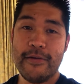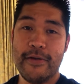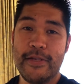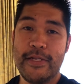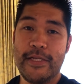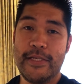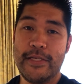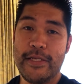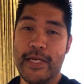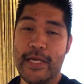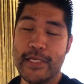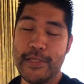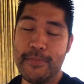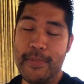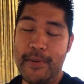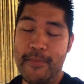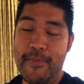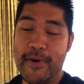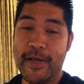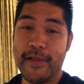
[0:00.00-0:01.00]
so I need to catch
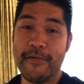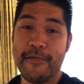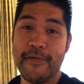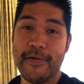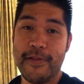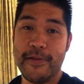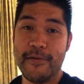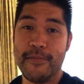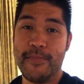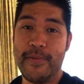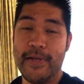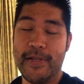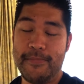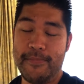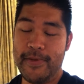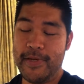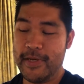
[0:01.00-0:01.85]
my breath for a little bit